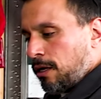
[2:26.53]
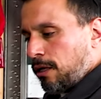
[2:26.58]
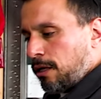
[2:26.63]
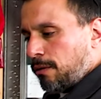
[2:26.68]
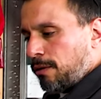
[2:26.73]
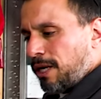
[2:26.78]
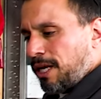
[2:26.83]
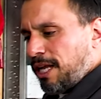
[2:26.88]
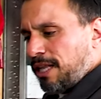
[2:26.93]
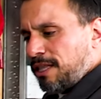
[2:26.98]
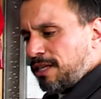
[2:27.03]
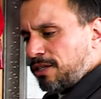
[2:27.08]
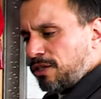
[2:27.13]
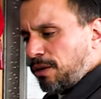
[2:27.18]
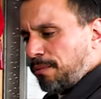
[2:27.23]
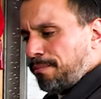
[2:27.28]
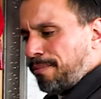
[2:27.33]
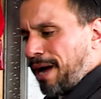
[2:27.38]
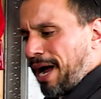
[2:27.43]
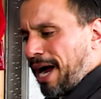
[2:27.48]
We want to get this
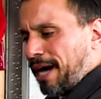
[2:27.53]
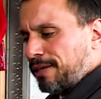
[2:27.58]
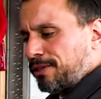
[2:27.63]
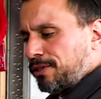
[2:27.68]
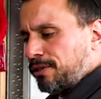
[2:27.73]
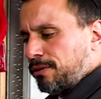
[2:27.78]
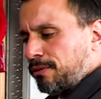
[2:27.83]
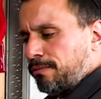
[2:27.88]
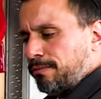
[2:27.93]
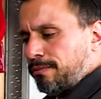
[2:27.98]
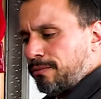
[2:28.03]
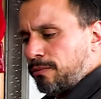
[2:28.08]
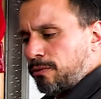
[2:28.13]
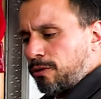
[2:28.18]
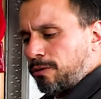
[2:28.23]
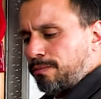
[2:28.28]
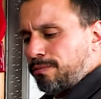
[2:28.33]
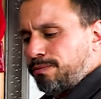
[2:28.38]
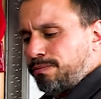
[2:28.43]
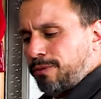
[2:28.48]
unboxed
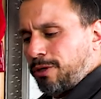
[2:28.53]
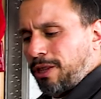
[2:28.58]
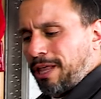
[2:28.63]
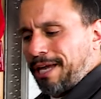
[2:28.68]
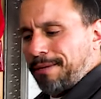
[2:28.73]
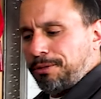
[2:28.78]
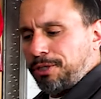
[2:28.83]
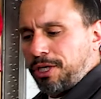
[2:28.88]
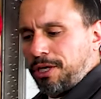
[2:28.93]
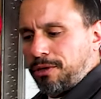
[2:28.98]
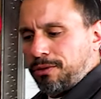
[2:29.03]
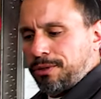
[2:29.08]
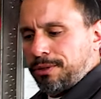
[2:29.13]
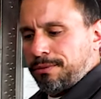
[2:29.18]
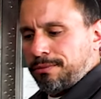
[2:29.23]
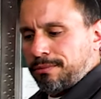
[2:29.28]
or clamshelled.